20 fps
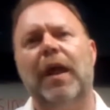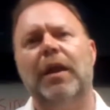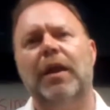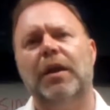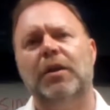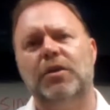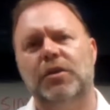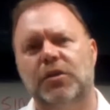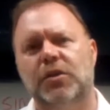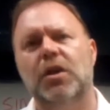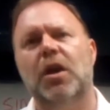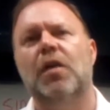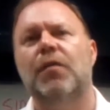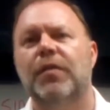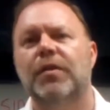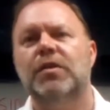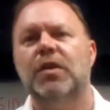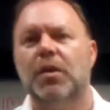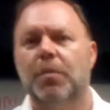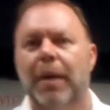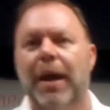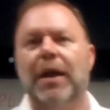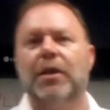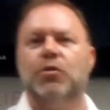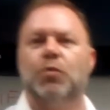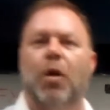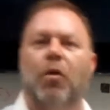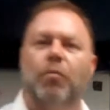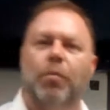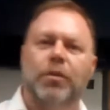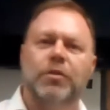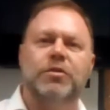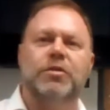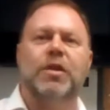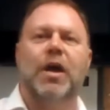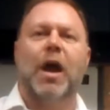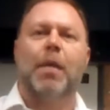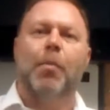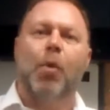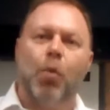that needs a service in about 12 months
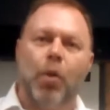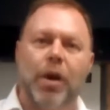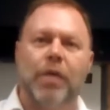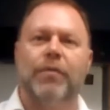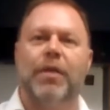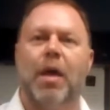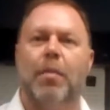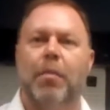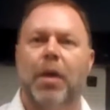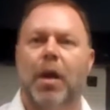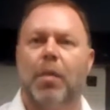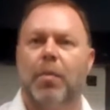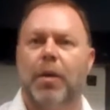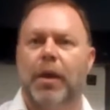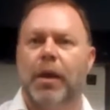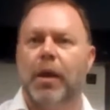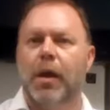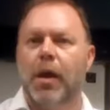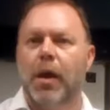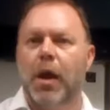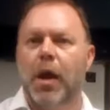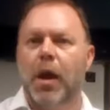time or whatever that might be,